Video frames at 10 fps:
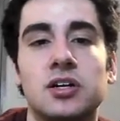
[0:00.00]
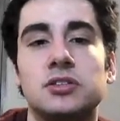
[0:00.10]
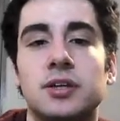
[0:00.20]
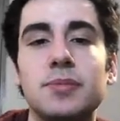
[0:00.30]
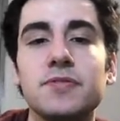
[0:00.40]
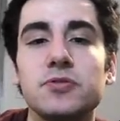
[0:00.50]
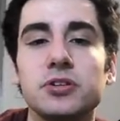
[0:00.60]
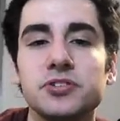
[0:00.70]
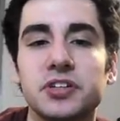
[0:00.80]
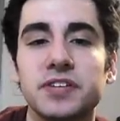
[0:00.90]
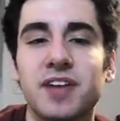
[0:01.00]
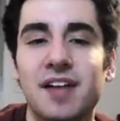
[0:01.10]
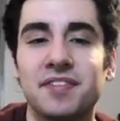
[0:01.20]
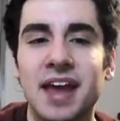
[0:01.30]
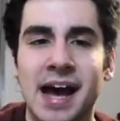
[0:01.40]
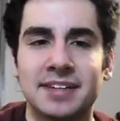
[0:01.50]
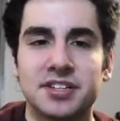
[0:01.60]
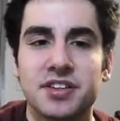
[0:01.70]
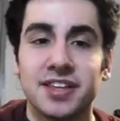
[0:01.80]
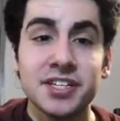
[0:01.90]
Number 435, gnat.
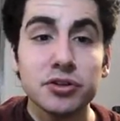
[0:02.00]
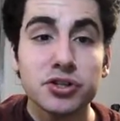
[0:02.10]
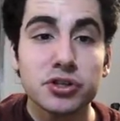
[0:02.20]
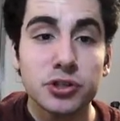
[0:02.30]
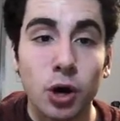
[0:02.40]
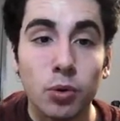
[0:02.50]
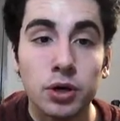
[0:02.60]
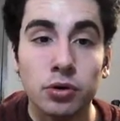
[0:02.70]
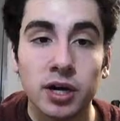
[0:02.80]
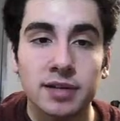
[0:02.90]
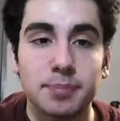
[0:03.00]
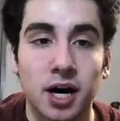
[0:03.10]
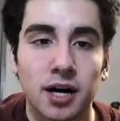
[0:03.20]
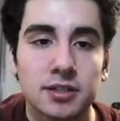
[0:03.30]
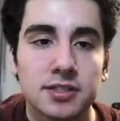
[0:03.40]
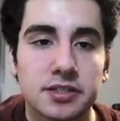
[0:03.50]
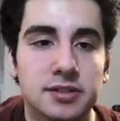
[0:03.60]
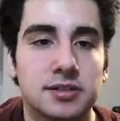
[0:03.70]
These are so annoying bugs.